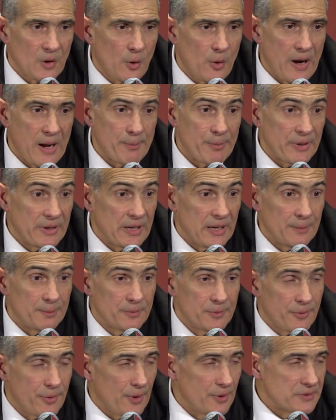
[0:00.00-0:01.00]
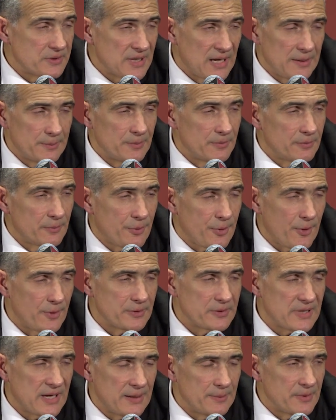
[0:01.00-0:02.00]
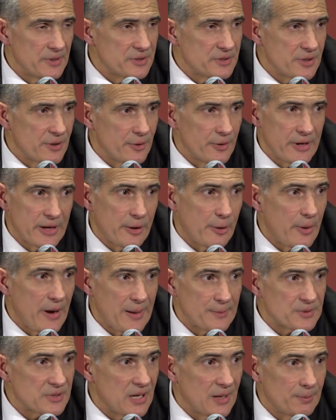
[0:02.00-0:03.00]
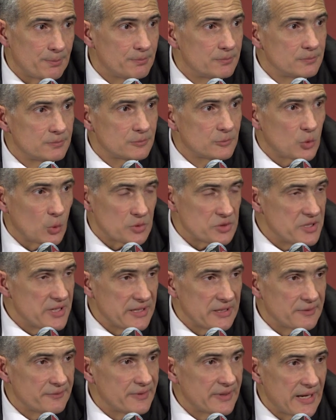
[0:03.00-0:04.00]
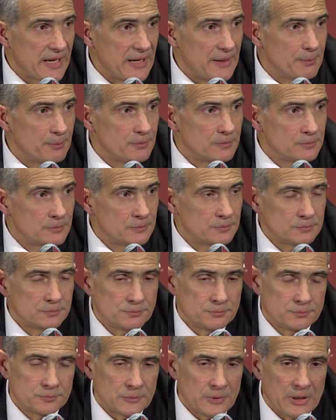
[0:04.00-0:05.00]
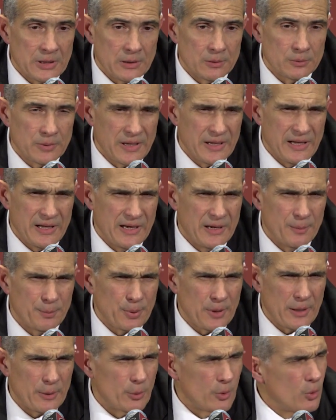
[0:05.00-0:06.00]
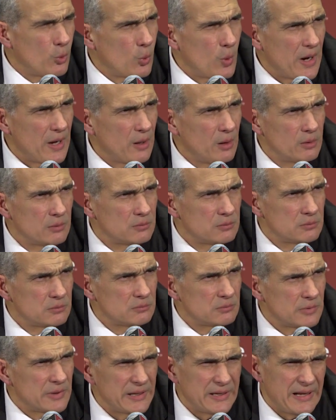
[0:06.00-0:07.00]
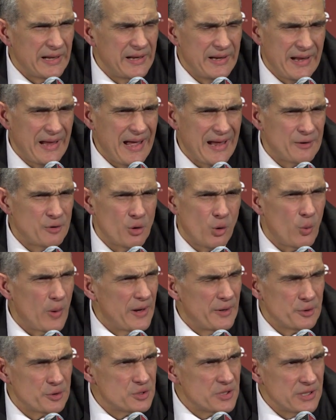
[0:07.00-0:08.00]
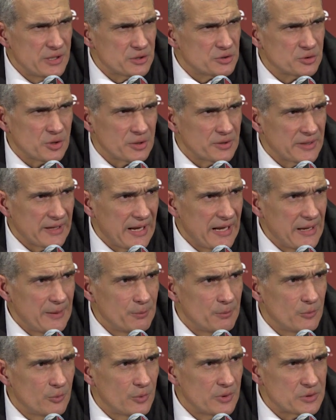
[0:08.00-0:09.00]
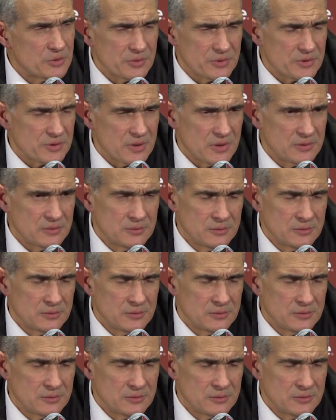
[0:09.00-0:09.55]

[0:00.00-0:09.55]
Cramping up third time this year he cramps up towards the end of a game. You know, he didn't play real well. He had no energy to start the game, which was